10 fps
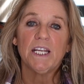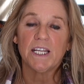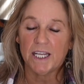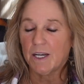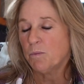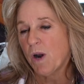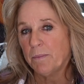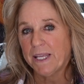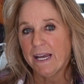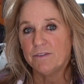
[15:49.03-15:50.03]
Again, I'm
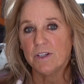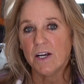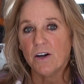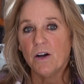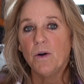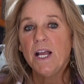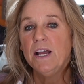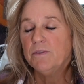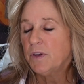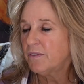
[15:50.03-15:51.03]
Robyn Cavallaro.
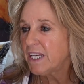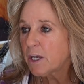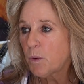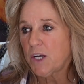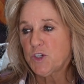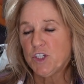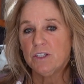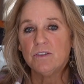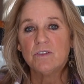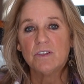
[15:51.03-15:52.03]
If you have any
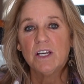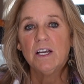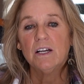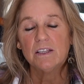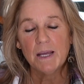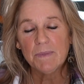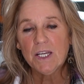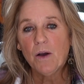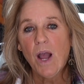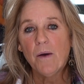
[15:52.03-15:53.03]
questions, let me
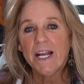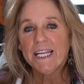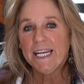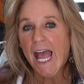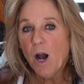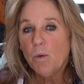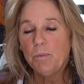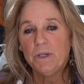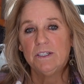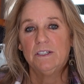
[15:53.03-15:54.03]
know how I can help.